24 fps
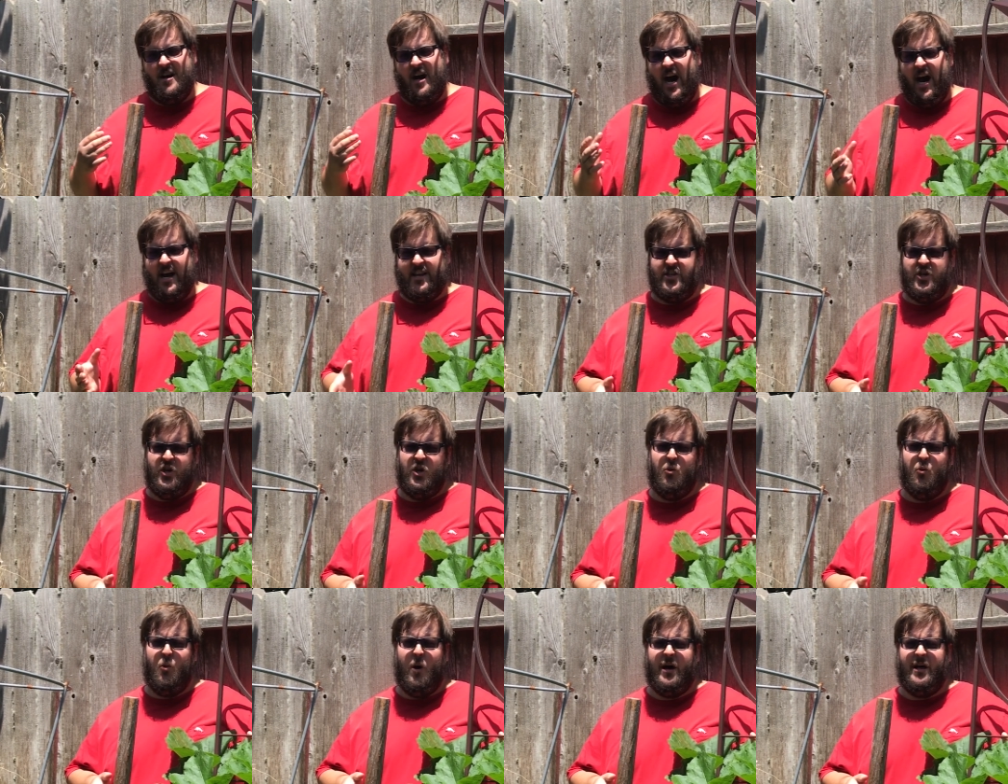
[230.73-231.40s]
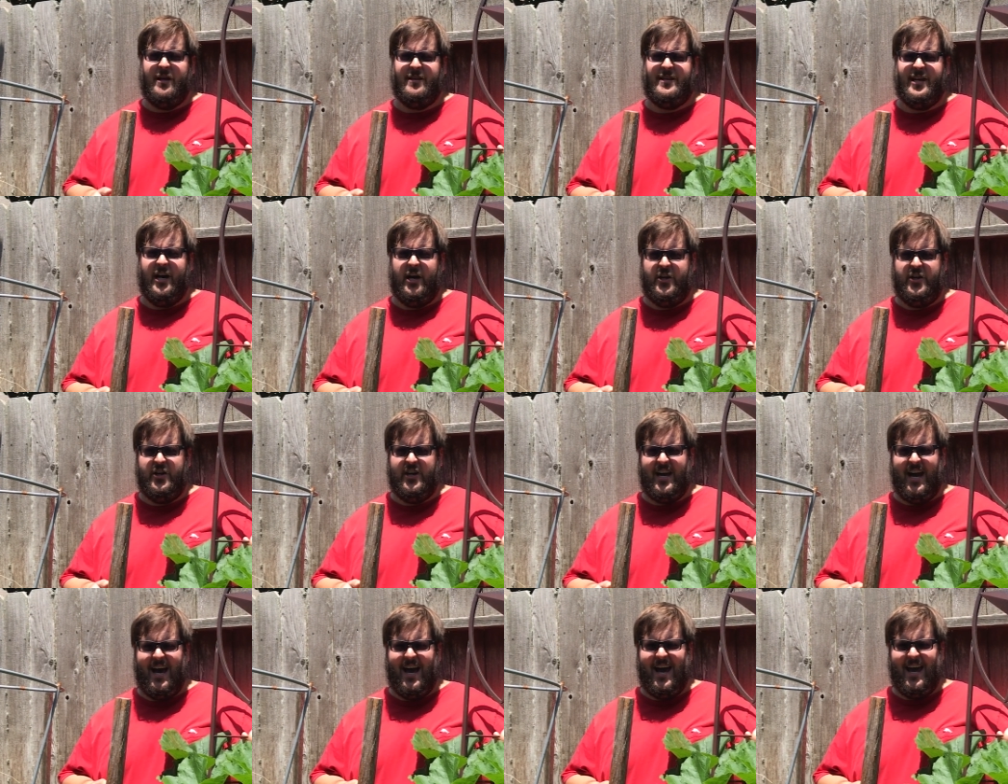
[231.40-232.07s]
I do want to tell
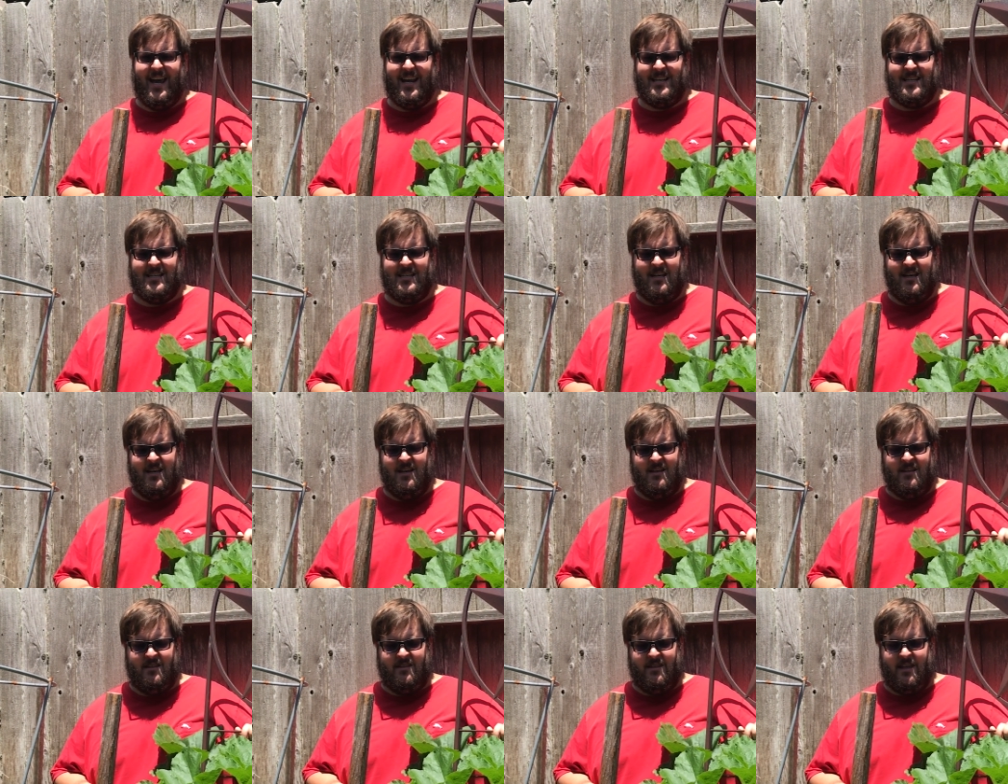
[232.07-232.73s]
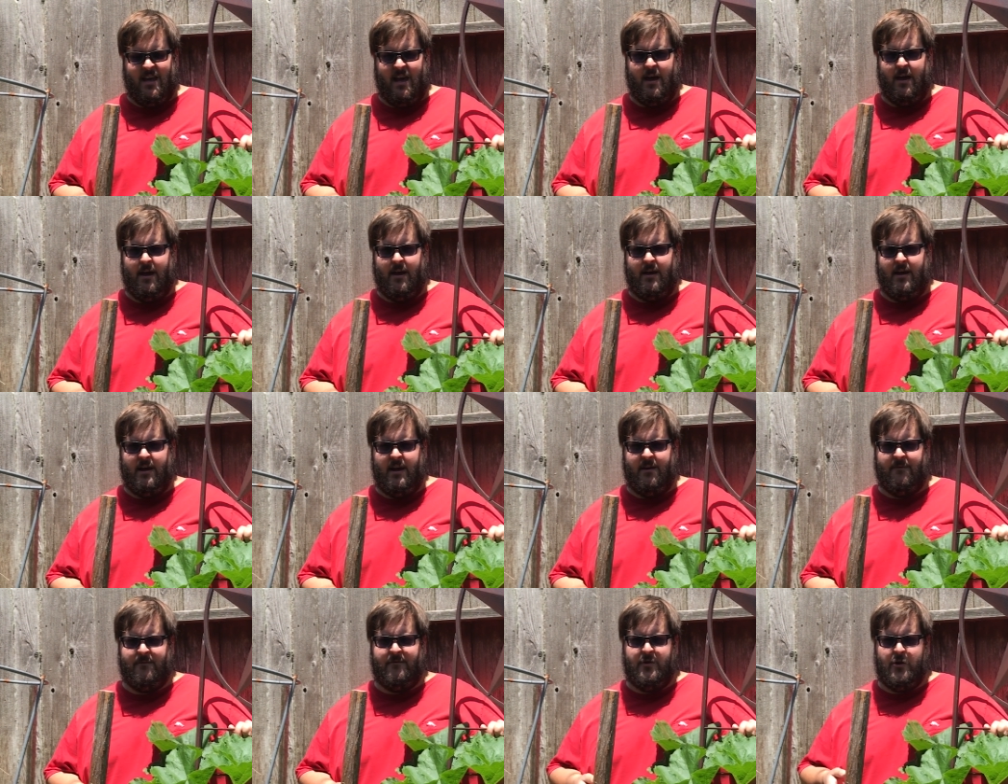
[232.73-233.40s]
you guys that
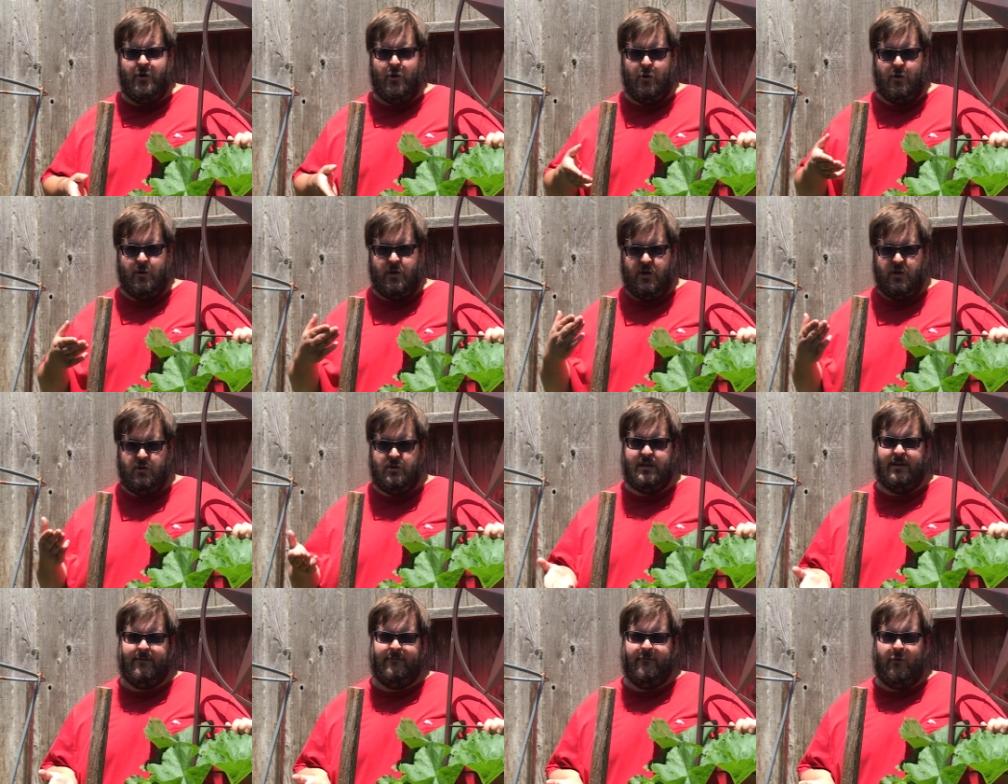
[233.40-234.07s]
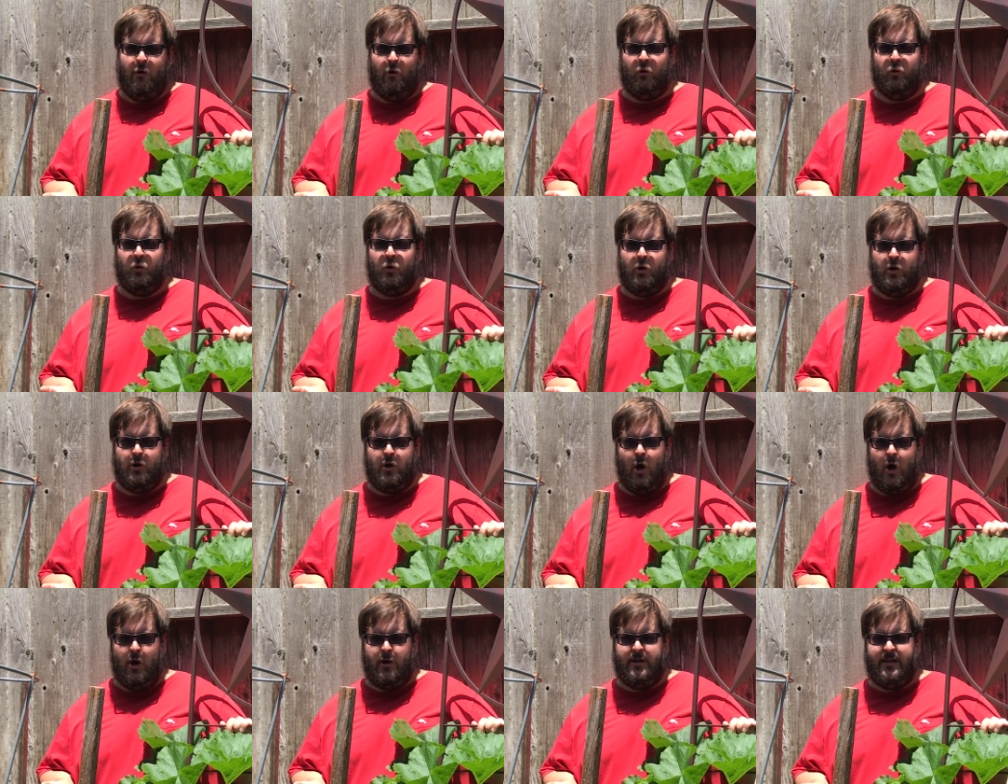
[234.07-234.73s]
if you're using vertical
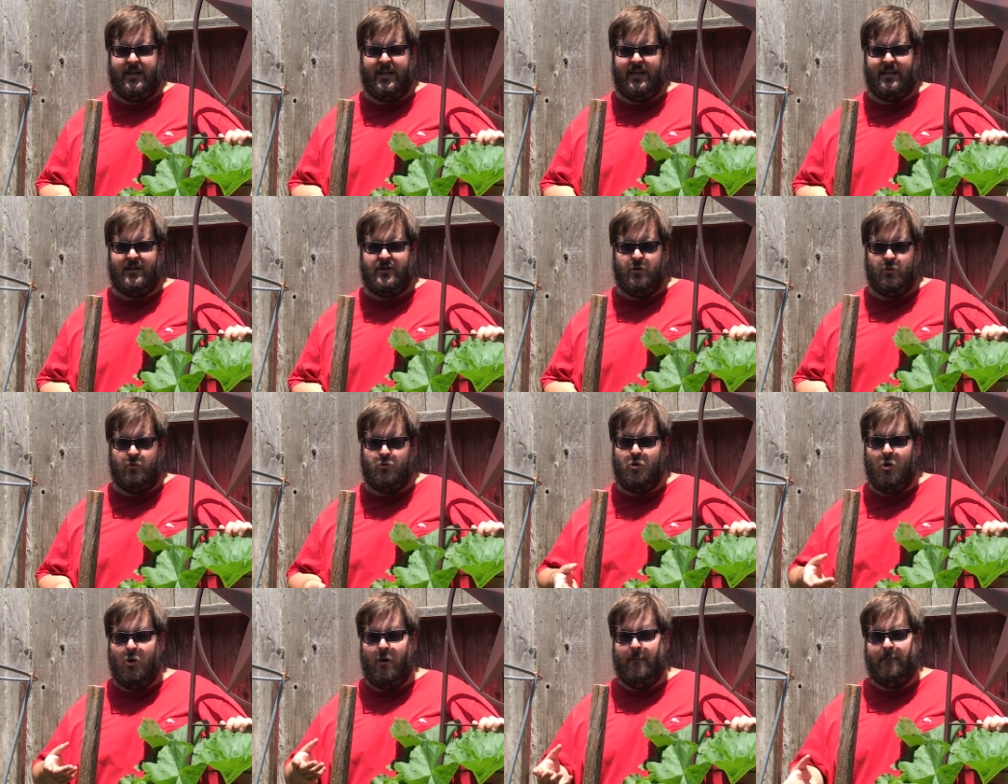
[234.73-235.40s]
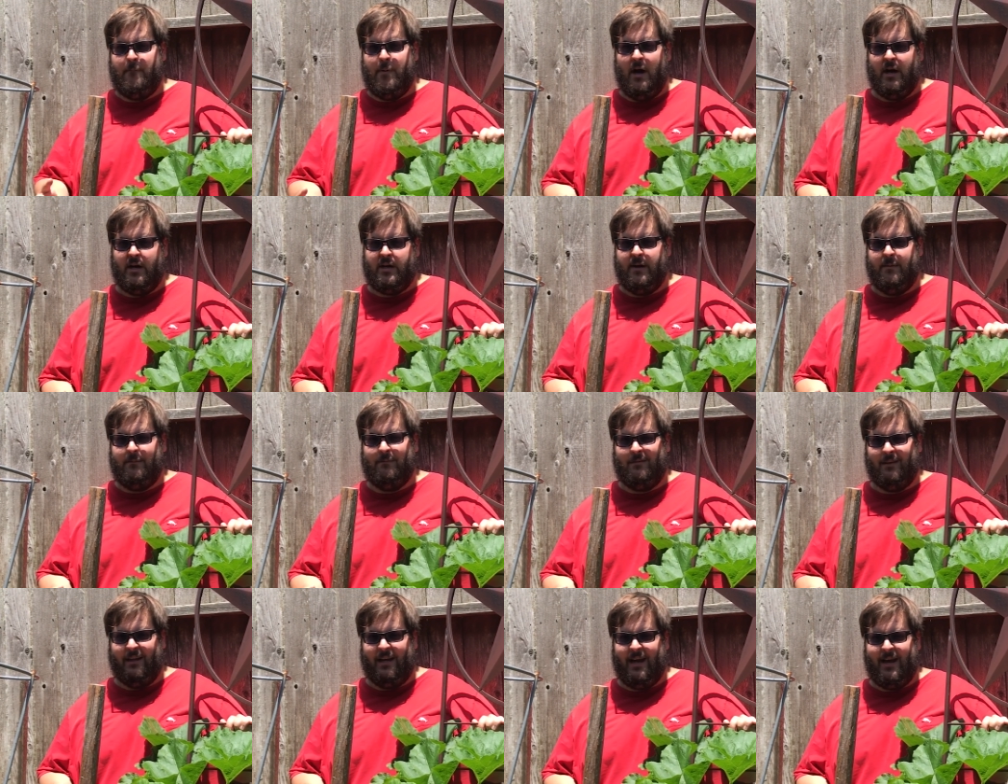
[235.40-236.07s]
gardening to grow a
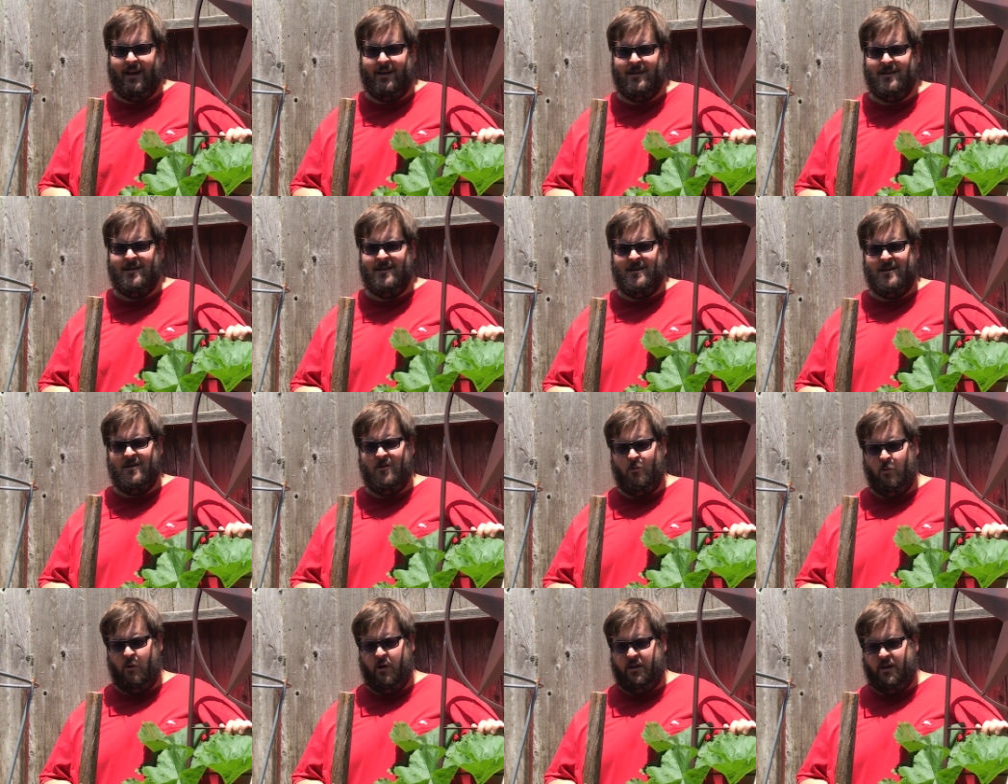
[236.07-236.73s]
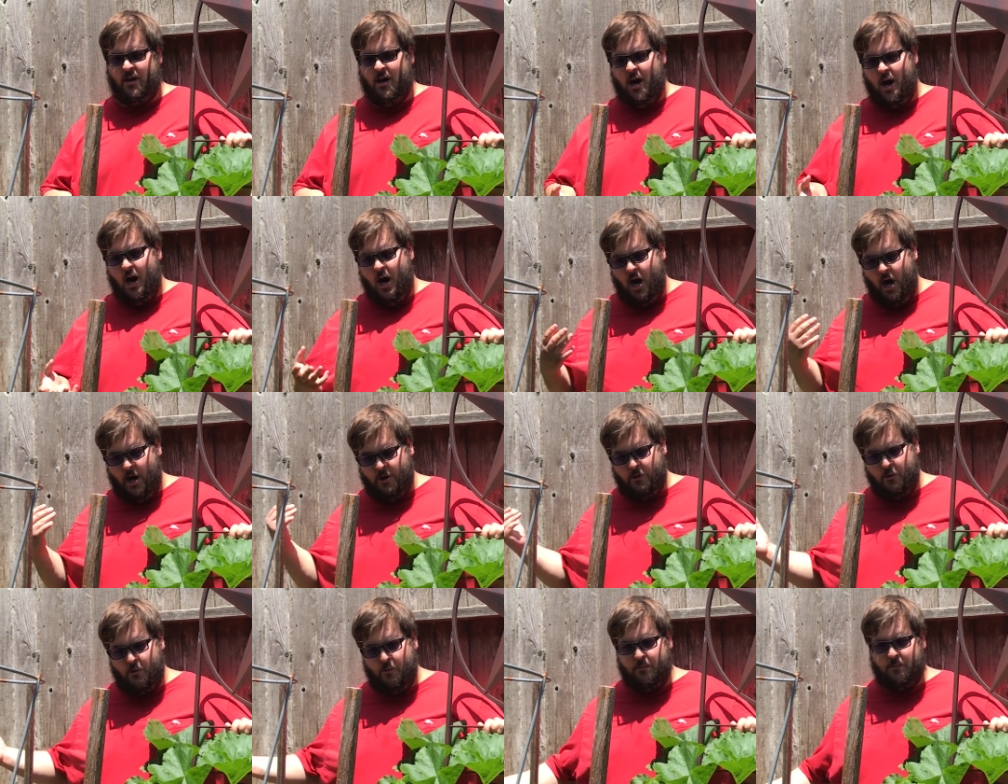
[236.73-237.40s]
pumpkin plant with
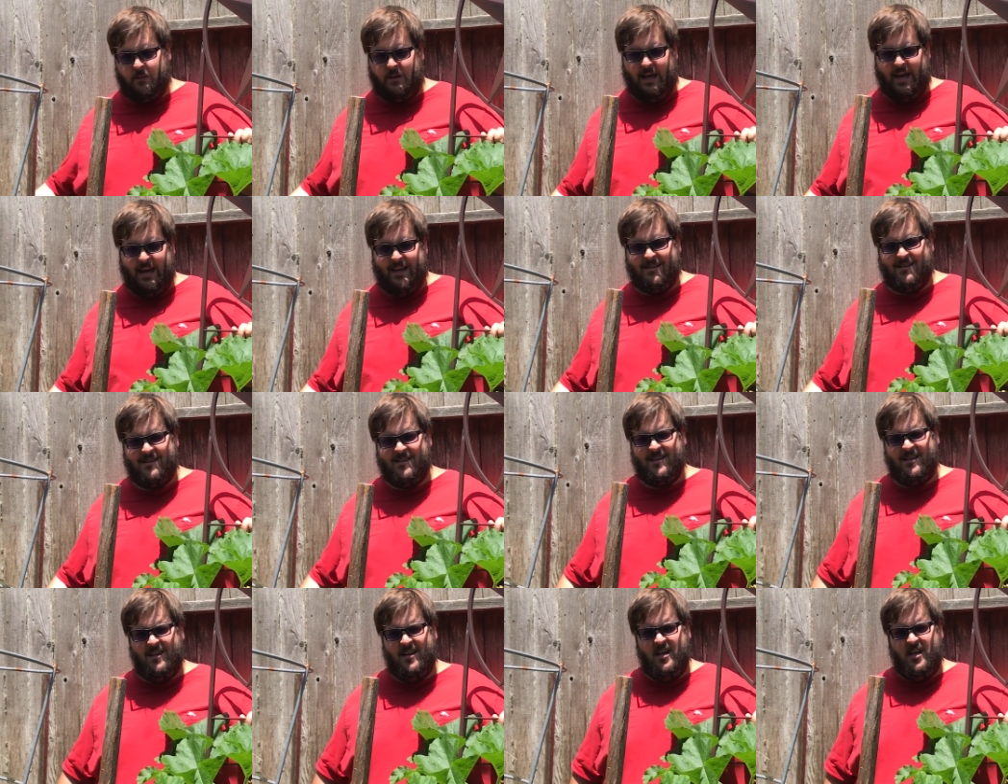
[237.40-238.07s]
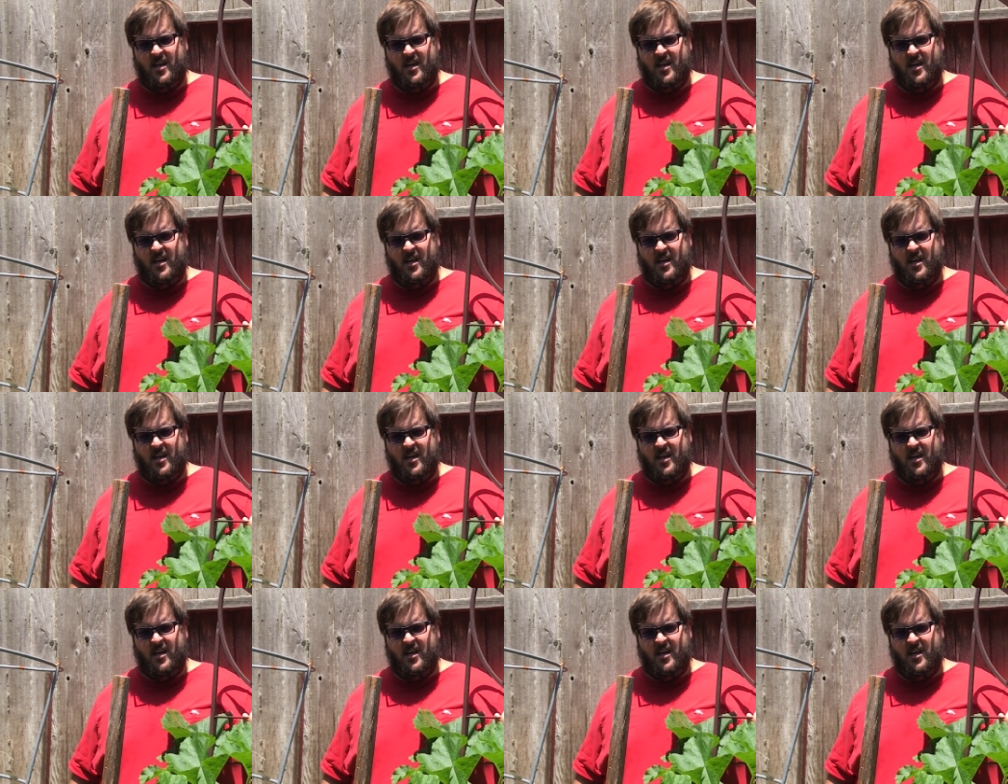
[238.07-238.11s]
other plants,